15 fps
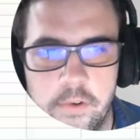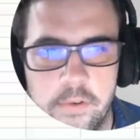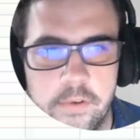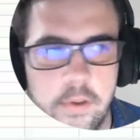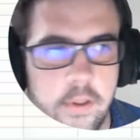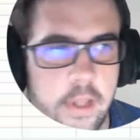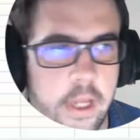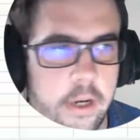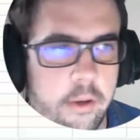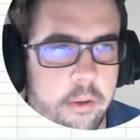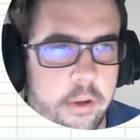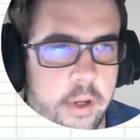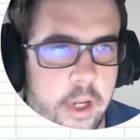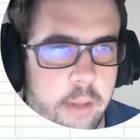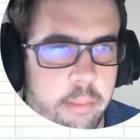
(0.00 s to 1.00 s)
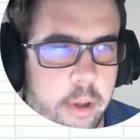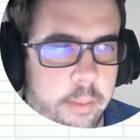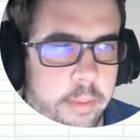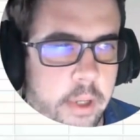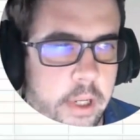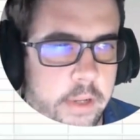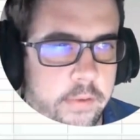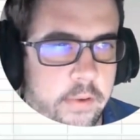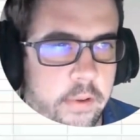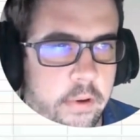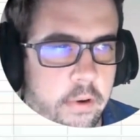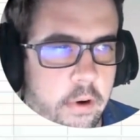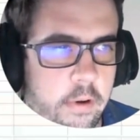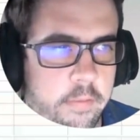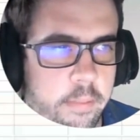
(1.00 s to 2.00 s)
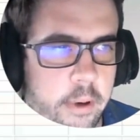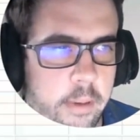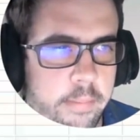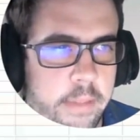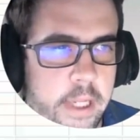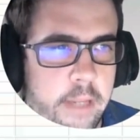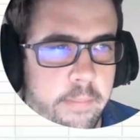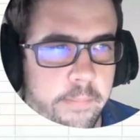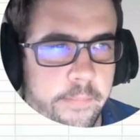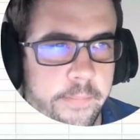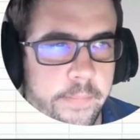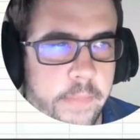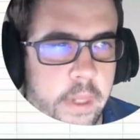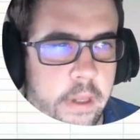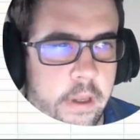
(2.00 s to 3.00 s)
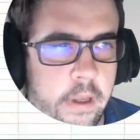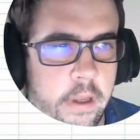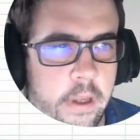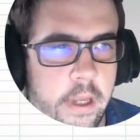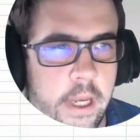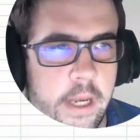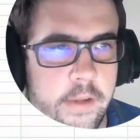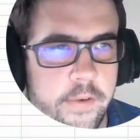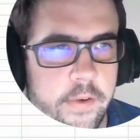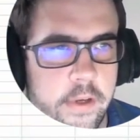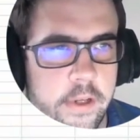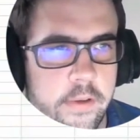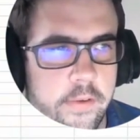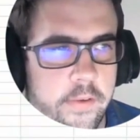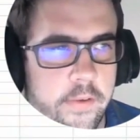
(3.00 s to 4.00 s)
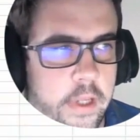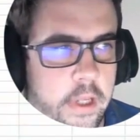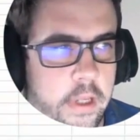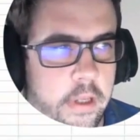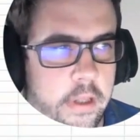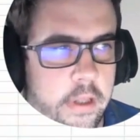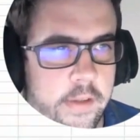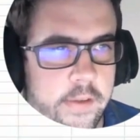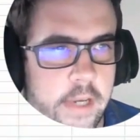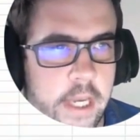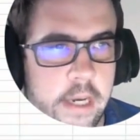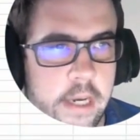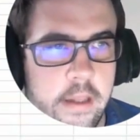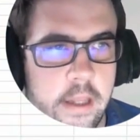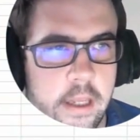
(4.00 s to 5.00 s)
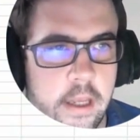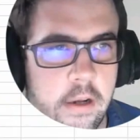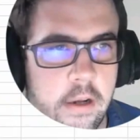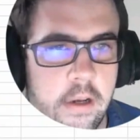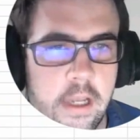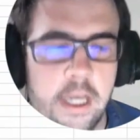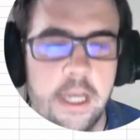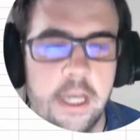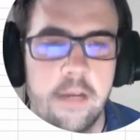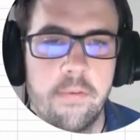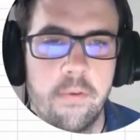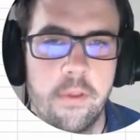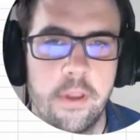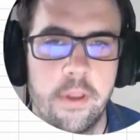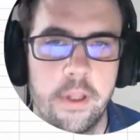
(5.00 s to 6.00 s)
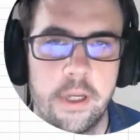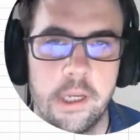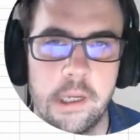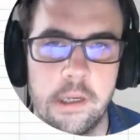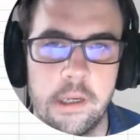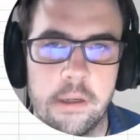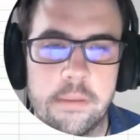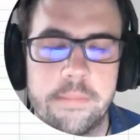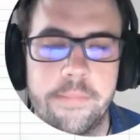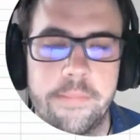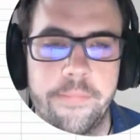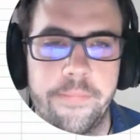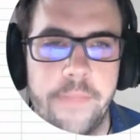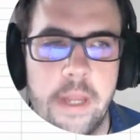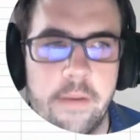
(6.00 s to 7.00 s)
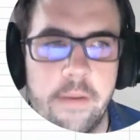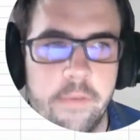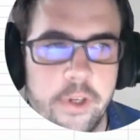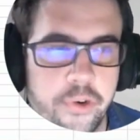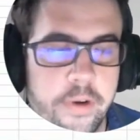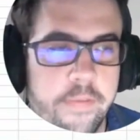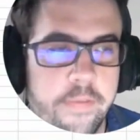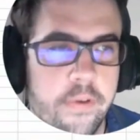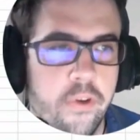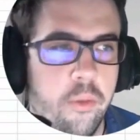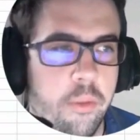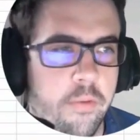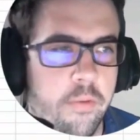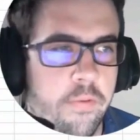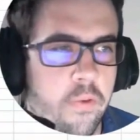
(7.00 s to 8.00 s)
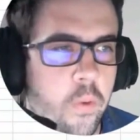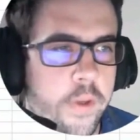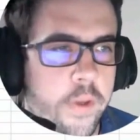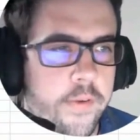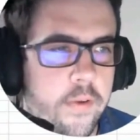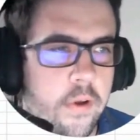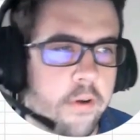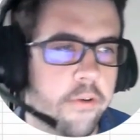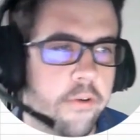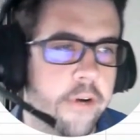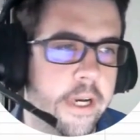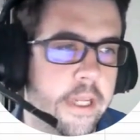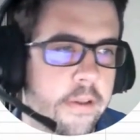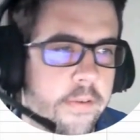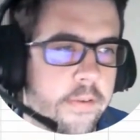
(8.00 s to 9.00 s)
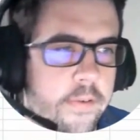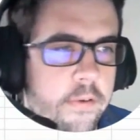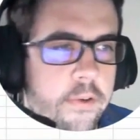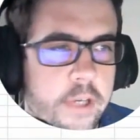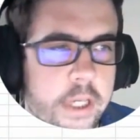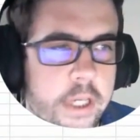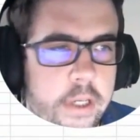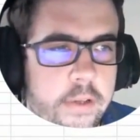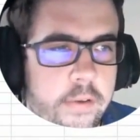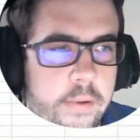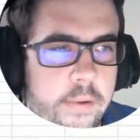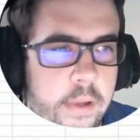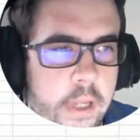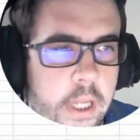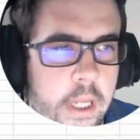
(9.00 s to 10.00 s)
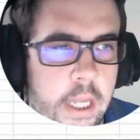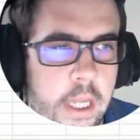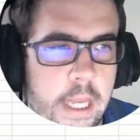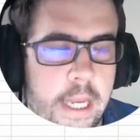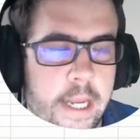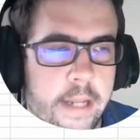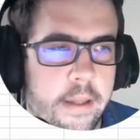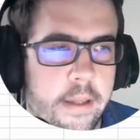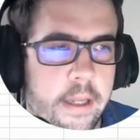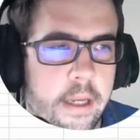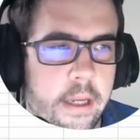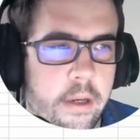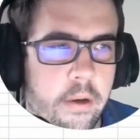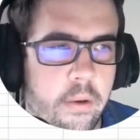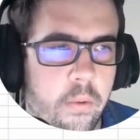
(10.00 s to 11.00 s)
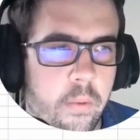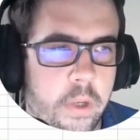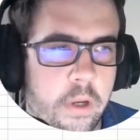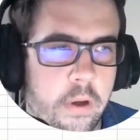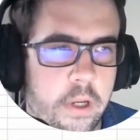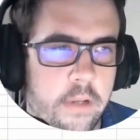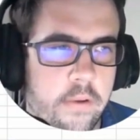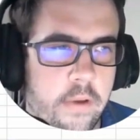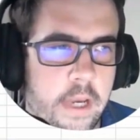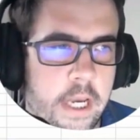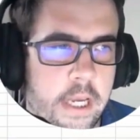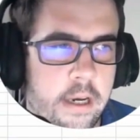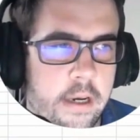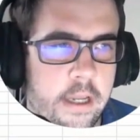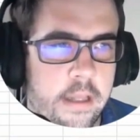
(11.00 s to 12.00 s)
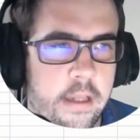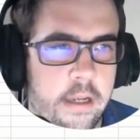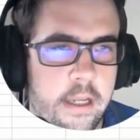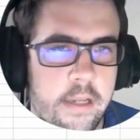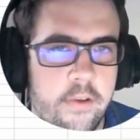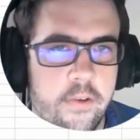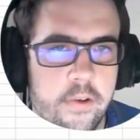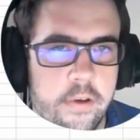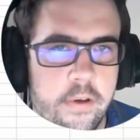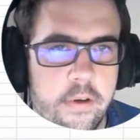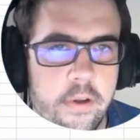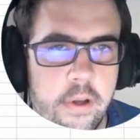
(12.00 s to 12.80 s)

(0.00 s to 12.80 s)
so that it populates on the graph properly. As you can see, that's added the yellow line for the average revenue before we started running the search ads. And then we're going to add another legend